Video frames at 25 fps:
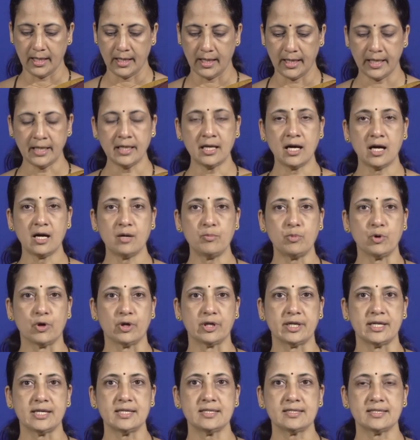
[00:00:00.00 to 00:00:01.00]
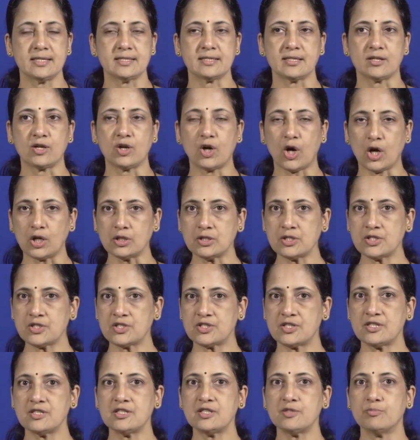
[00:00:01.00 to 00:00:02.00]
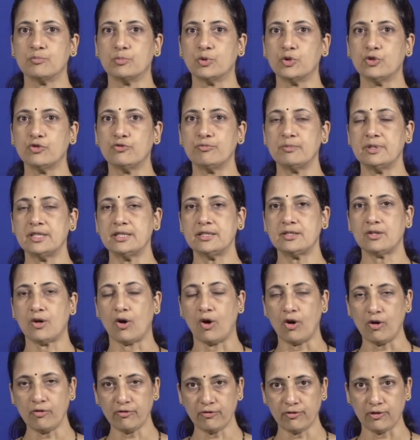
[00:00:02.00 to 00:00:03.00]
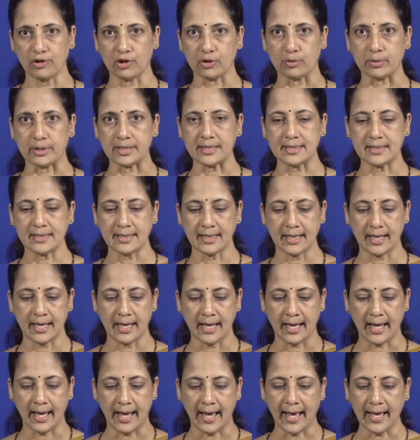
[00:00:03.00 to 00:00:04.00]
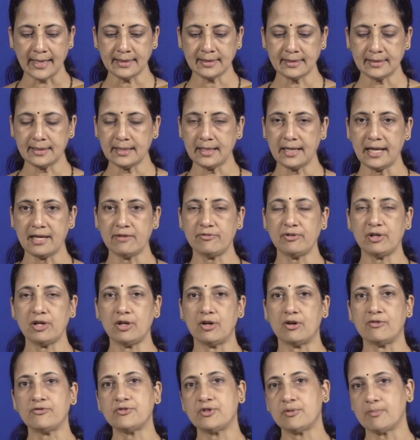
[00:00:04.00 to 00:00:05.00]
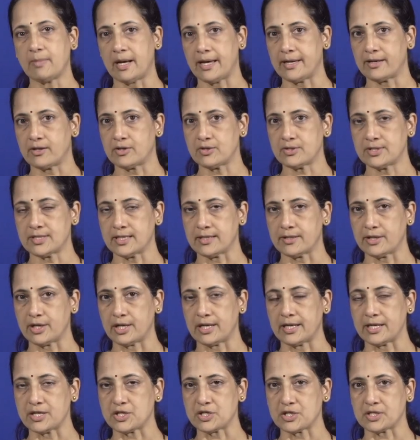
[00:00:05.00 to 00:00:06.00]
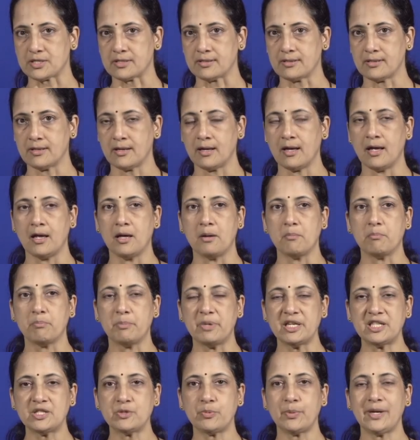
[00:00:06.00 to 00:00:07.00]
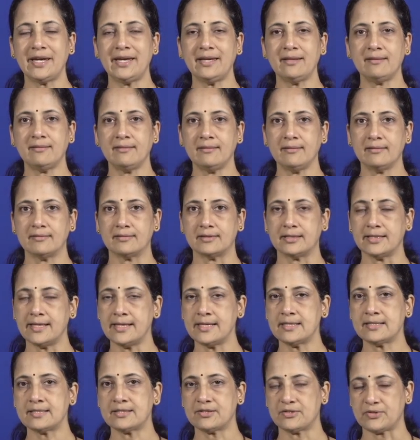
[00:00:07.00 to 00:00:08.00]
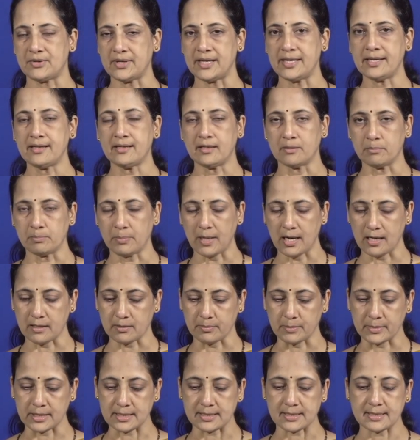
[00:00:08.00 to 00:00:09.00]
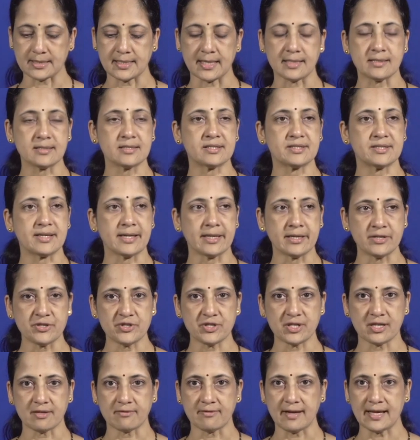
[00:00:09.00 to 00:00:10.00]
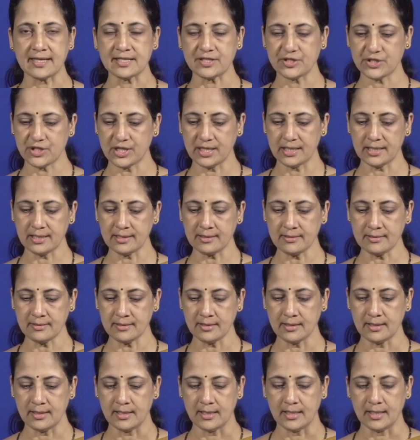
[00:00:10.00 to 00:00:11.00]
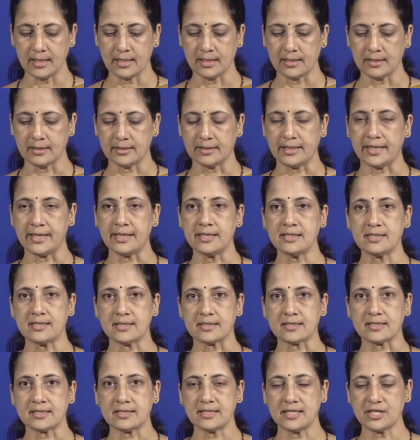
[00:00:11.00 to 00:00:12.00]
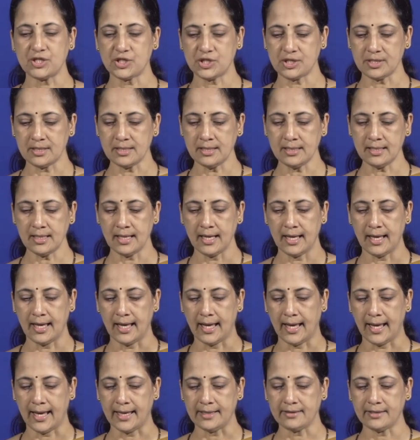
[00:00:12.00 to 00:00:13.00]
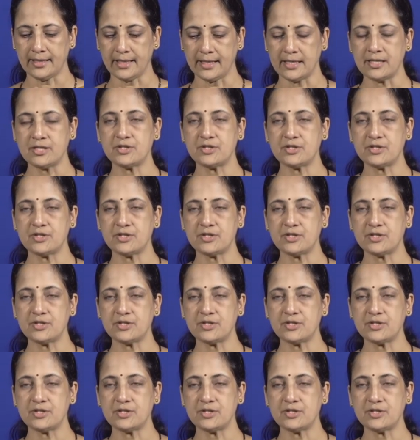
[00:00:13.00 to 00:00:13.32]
In our bodies, there is a constant movement of fluid at the level of the microcirculation between these 3 compartments, that is the intravascular, the interstitial and the